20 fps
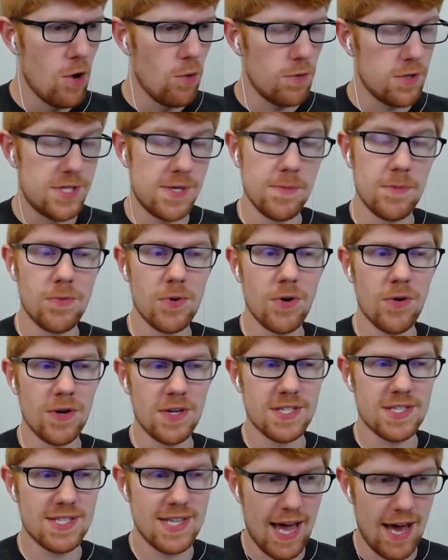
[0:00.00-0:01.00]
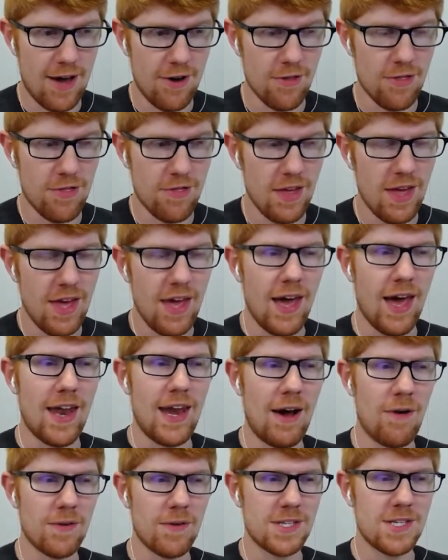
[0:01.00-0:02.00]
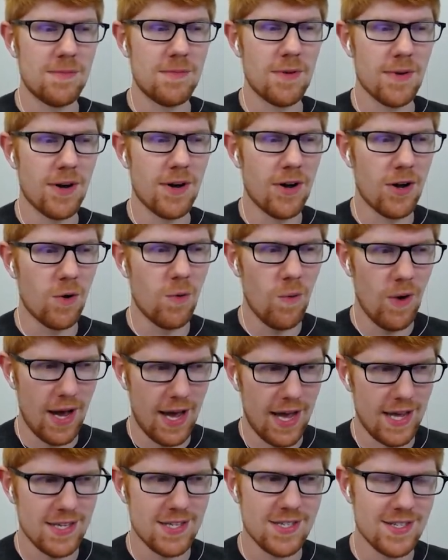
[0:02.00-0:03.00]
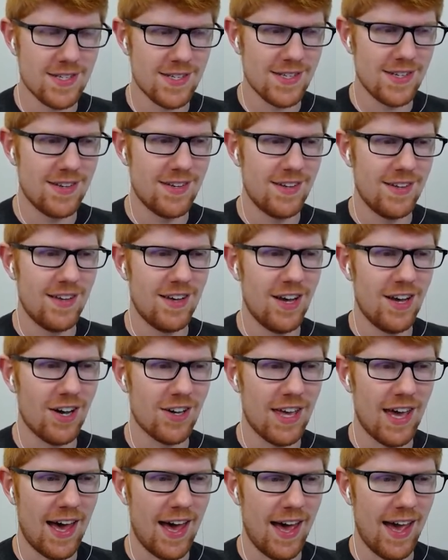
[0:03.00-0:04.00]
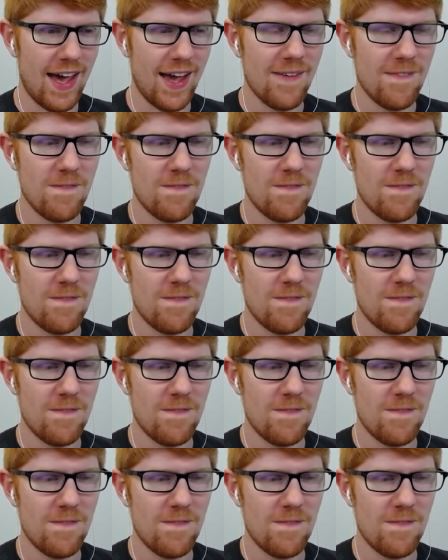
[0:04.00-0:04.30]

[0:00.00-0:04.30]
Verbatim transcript: We seem to be going south, and now we seem to be going west. Okay.